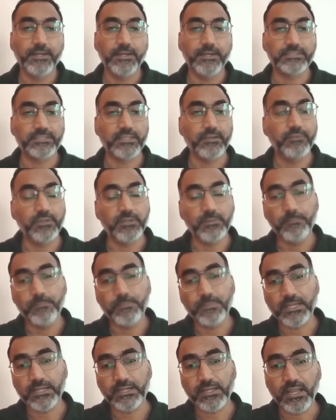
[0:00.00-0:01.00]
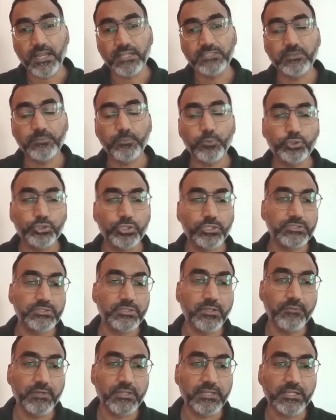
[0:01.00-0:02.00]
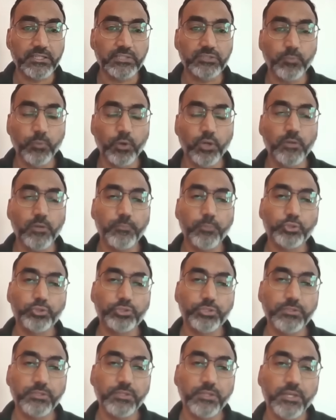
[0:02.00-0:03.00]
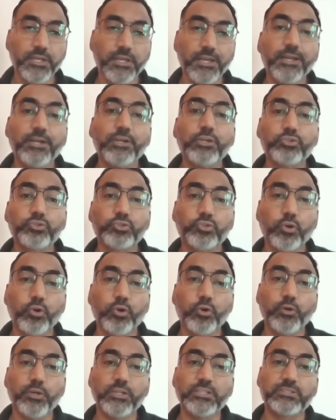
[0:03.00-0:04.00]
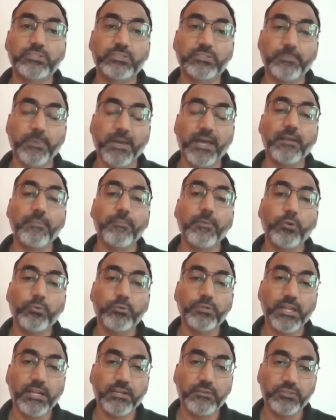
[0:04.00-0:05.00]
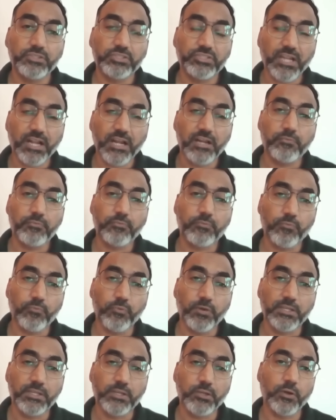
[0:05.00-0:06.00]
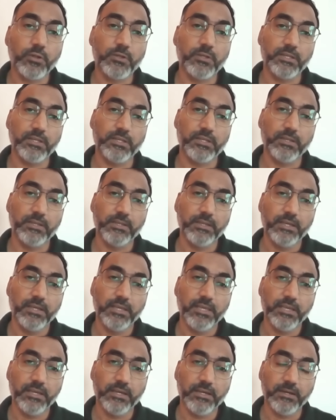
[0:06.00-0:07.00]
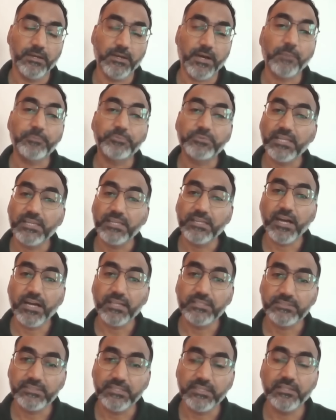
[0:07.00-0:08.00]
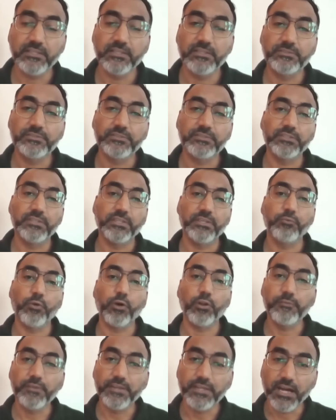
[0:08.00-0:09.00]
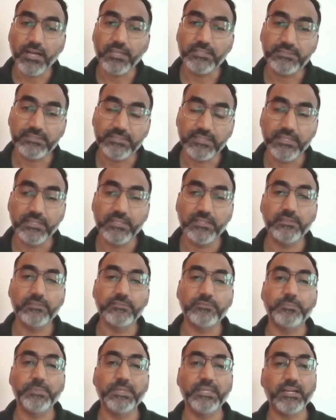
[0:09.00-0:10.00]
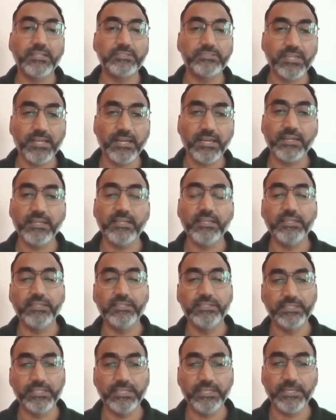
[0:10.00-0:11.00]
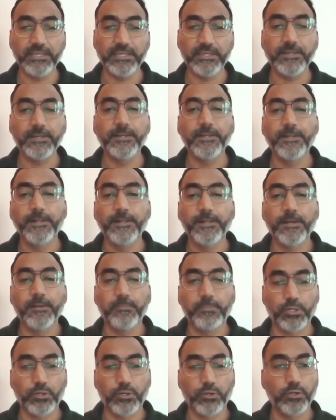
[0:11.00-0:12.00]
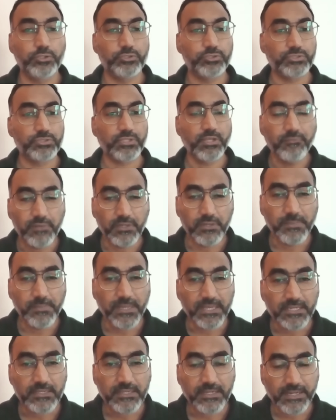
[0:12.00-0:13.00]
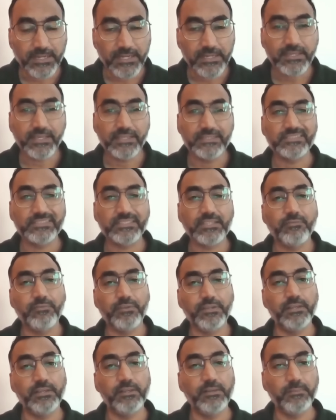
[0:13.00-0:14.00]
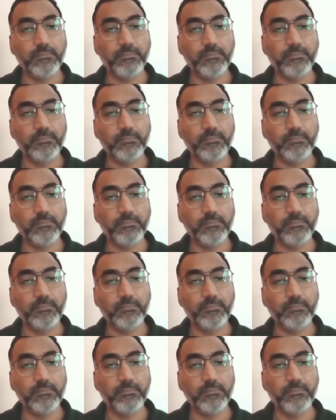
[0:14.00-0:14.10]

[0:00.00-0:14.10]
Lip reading: Some will get a larger portion, some will get a smaller portion. So it's paramount that we start working on upskilling ourselves, evolving ourselves, being agile, learning, because some will make it great and some will